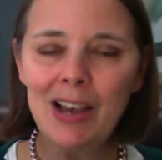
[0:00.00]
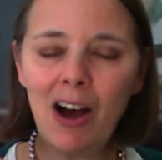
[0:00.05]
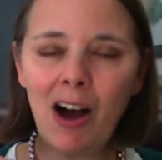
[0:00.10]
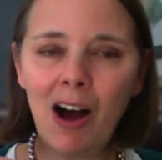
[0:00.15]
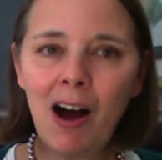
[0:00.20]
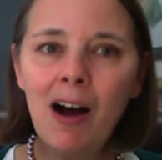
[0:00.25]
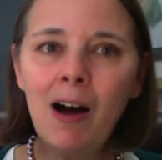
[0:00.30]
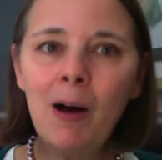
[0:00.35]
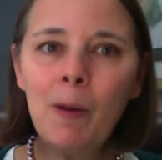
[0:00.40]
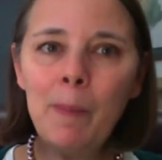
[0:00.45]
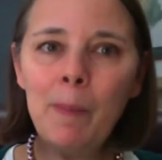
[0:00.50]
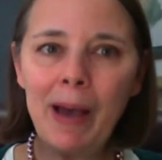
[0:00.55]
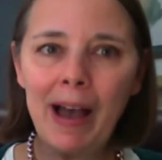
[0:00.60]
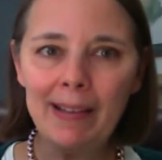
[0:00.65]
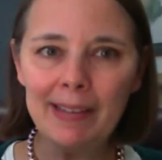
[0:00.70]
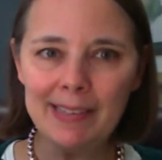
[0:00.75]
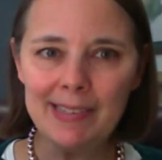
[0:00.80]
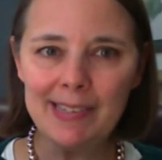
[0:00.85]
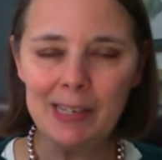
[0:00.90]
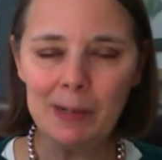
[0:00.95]
All
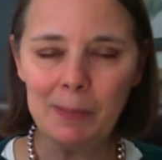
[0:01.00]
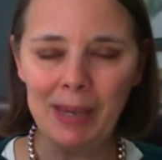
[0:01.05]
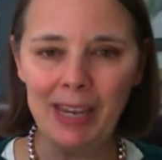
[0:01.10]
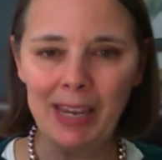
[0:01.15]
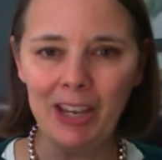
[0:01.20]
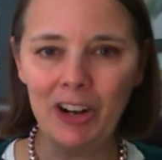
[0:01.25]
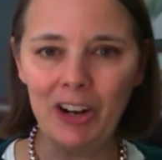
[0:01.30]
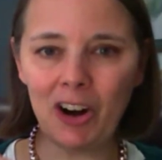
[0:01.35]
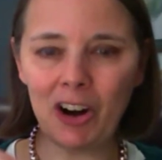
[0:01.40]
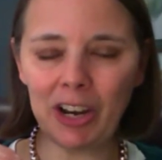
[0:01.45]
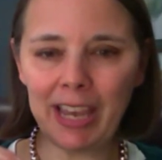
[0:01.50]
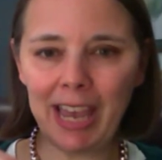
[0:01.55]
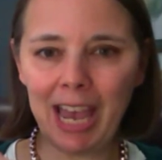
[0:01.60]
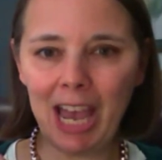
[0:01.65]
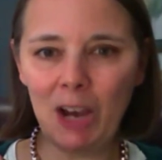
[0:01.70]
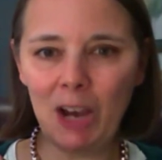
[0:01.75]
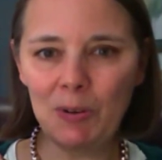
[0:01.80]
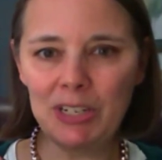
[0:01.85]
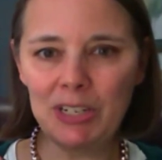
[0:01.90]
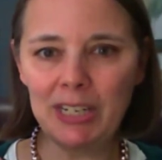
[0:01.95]
ballots in Maine are
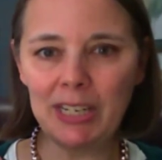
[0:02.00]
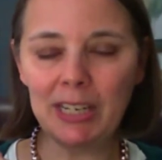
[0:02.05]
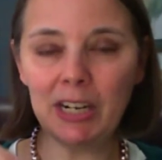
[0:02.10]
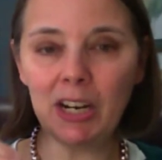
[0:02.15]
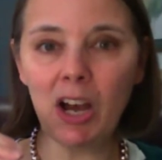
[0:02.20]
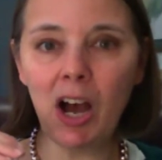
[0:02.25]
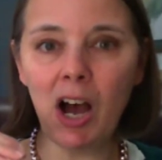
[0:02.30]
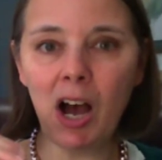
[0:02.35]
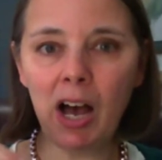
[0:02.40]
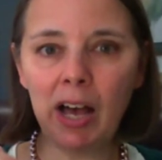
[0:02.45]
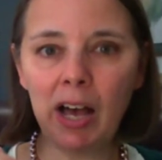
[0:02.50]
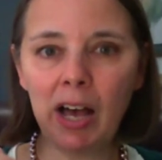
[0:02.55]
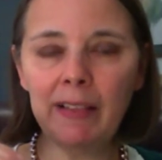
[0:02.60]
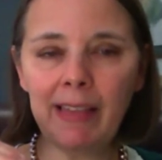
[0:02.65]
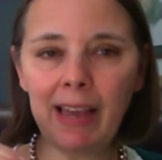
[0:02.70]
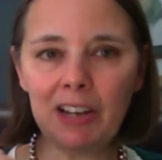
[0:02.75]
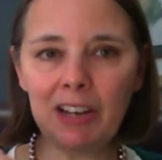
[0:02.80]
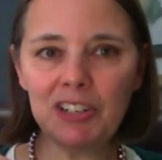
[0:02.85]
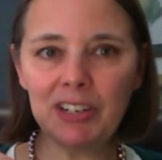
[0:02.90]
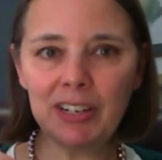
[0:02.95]
counted on
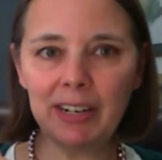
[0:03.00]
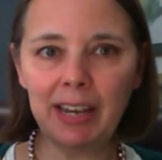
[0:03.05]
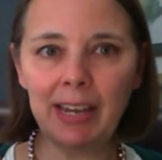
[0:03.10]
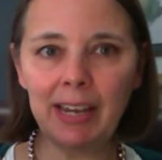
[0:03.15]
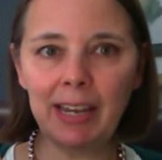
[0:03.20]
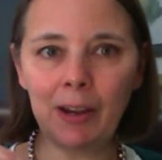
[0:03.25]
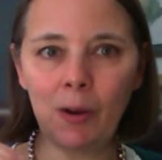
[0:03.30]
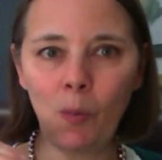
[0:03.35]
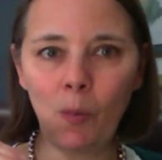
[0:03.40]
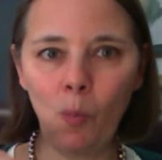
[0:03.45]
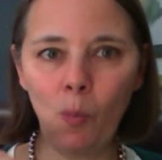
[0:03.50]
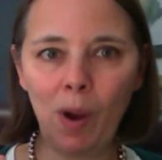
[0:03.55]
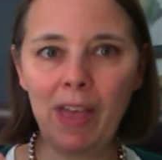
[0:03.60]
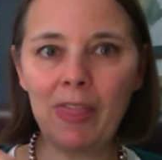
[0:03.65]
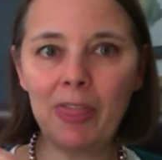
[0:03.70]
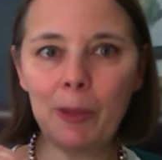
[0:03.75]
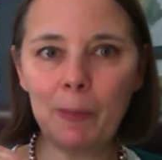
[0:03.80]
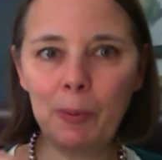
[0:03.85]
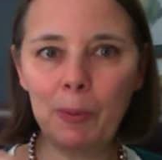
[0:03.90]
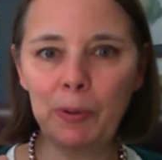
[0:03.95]
election night
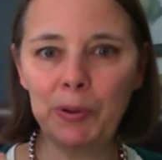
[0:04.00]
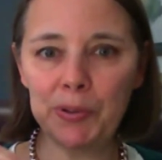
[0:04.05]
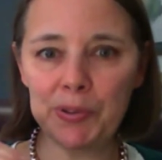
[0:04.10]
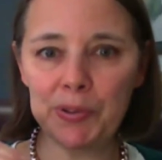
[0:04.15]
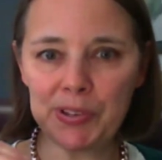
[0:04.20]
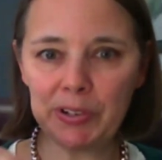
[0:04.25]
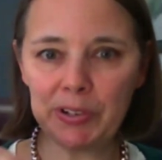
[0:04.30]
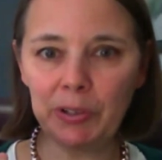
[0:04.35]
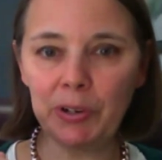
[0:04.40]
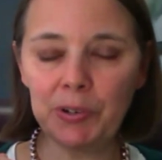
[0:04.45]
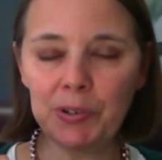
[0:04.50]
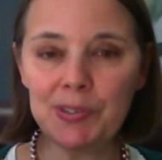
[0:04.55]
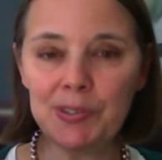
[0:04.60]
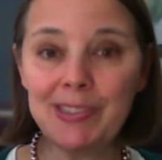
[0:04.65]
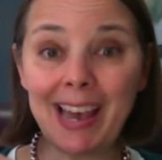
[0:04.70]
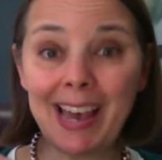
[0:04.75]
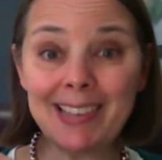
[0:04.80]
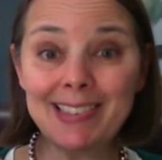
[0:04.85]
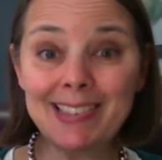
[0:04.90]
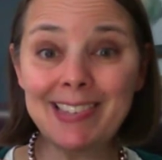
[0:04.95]
when the polls close.
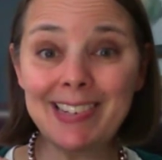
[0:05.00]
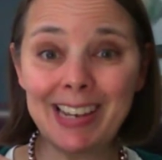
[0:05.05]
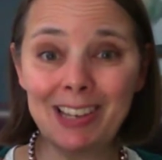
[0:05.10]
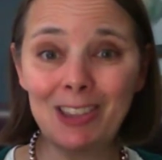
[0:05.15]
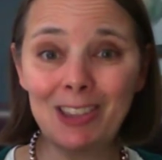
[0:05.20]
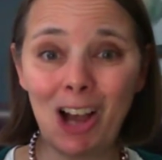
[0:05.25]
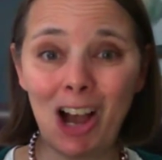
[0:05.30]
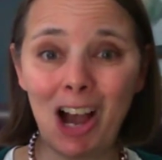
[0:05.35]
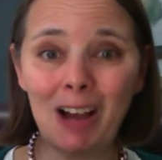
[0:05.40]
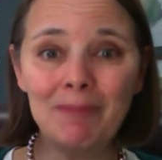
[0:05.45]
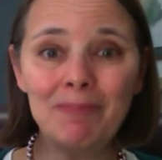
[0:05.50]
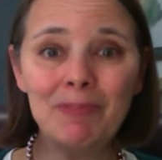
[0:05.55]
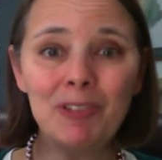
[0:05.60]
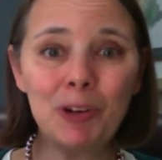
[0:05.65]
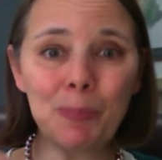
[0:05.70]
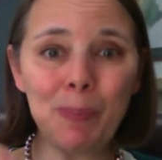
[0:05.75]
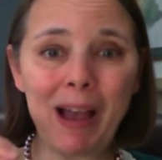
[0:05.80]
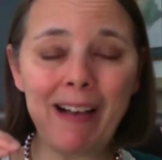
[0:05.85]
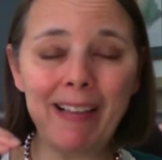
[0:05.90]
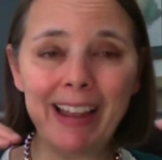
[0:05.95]
That's state law.
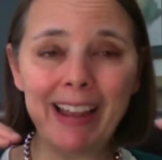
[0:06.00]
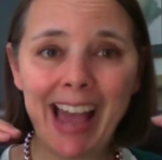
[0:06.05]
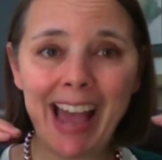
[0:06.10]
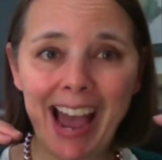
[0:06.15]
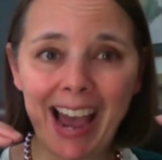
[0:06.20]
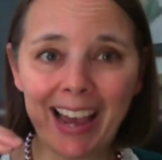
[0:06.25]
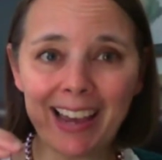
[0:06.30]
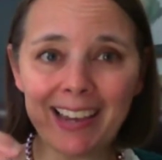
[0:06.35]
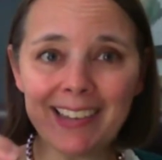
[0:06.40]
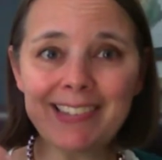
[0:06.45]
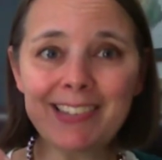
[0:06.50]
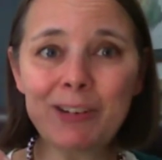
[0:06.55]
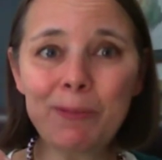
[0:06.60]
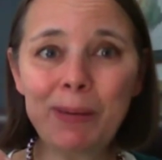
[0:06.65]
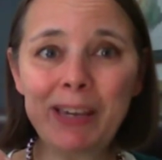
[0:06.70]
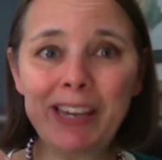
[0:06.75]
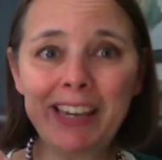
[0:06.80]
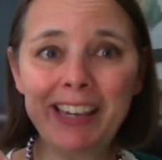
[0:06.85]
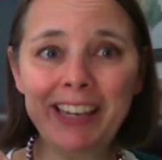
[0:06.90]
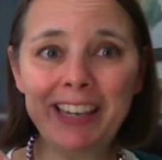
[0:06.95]
Your ballot has to
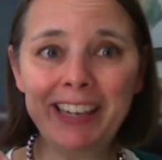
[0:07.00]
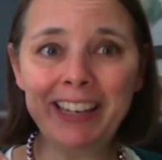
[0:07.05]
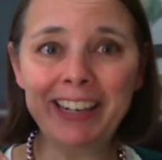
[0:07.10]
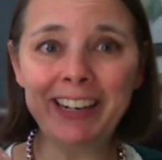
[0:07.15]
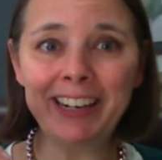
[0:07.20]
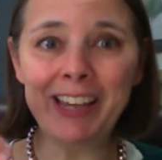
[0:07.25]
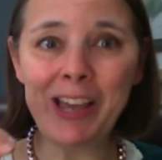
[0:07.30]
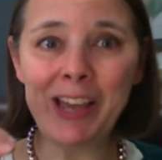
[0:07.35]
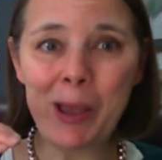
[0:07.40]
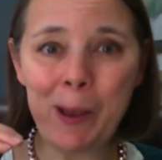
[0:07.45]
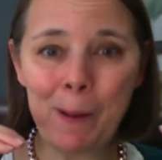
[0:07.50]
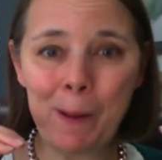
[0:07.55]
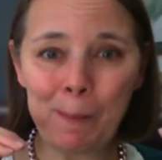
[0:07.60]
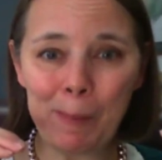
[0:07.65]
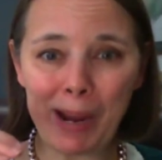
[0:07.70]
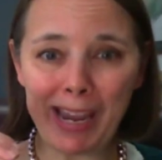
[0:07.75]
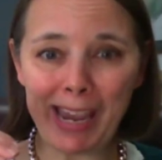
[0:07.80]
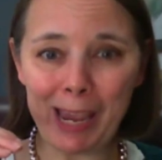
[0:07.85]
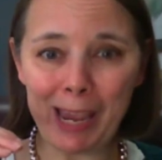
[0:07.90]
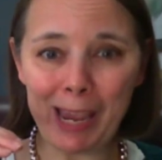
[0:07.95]
be in
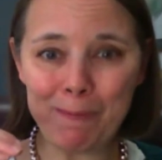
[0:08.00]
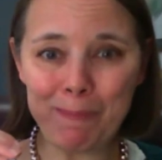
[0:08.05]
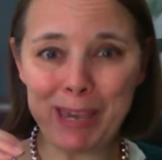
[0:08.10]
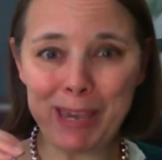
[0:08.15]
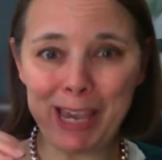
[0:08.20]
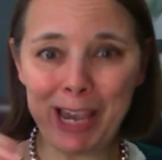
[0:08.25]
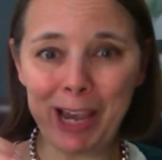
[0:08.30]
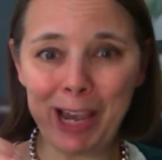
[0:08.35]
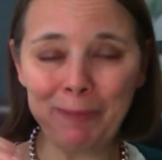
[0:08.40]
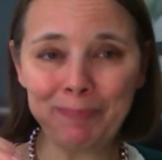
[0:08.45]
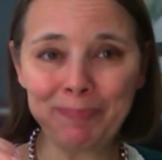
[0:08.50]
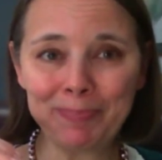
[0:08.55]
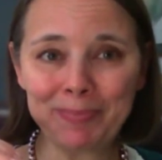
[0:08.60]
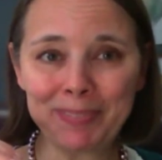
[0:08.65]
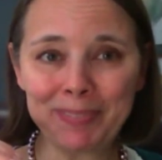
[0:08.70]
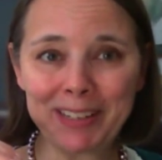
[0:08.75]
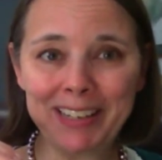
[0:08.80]
by 8 p.m.